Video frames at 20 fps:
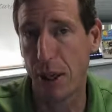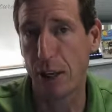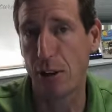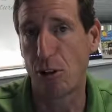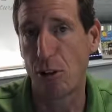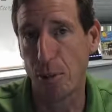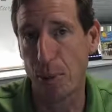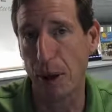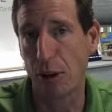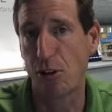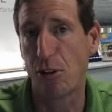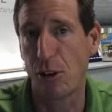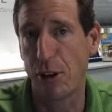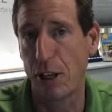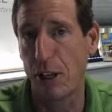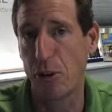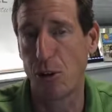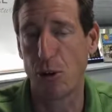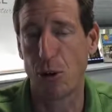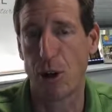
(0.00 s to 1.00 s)

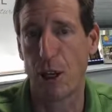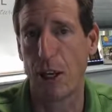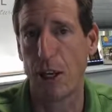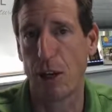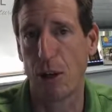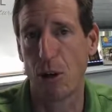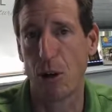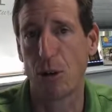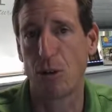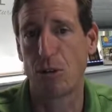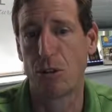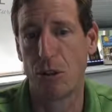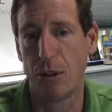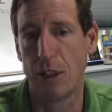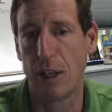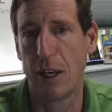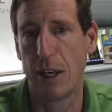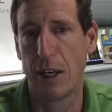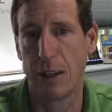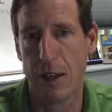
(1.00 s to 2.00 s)
especially as you're getting close to
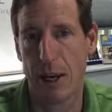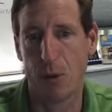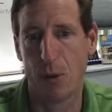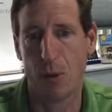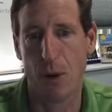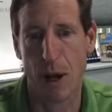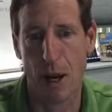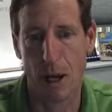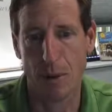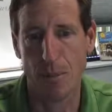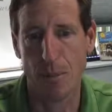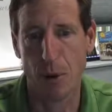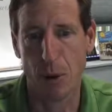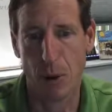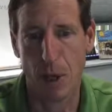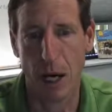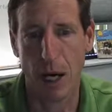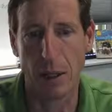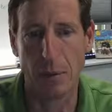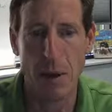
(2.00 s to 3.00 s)
needing that credit.
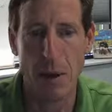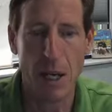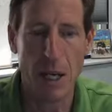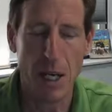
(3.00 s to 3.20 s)
Okay.